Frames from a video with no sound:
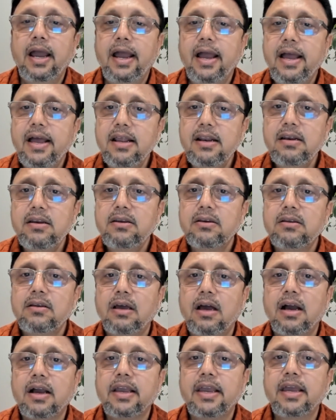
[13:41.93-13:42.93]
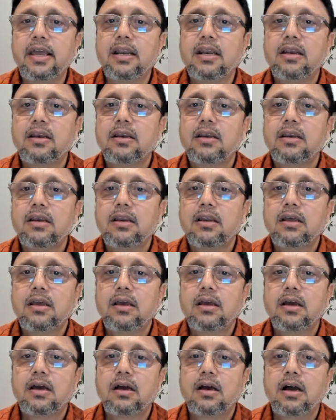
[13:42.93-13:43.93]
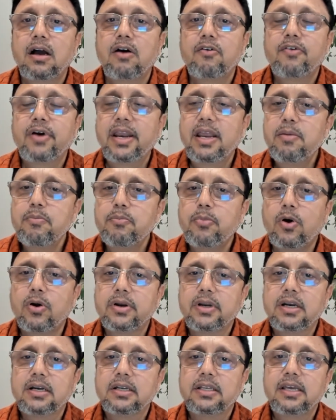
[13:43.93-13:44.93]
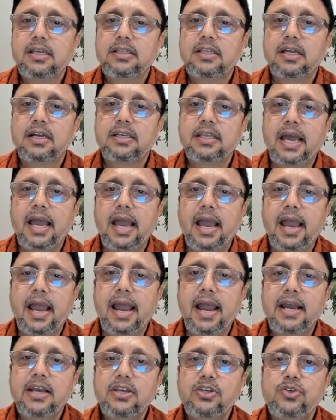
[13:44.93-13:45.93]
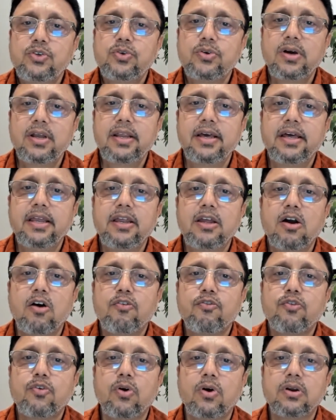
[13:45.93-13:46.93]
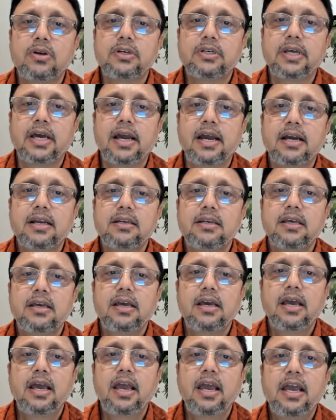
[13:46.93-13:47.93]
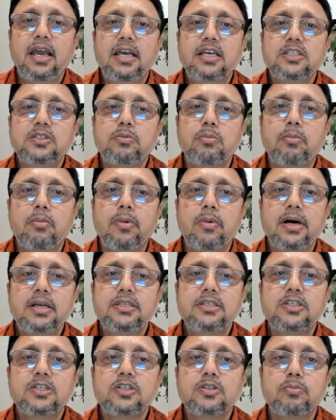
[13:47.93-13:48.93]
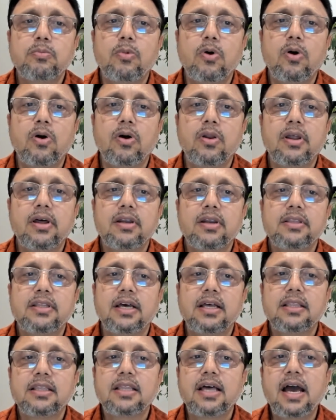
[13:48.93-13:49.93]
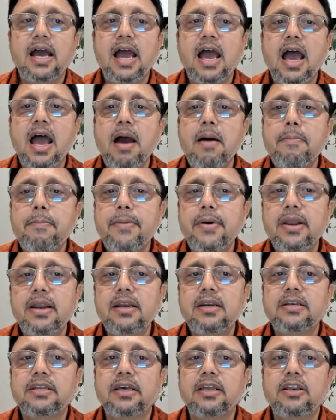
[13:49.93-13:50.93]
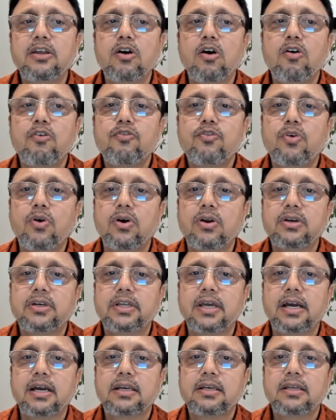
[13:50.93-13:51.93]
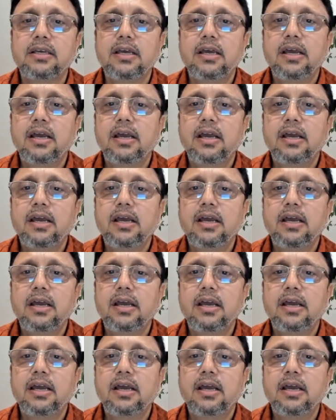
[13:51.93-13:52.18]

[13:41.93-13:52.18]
And again, a very important thing, that actual area of contact is much smaller than the apparent area of contact,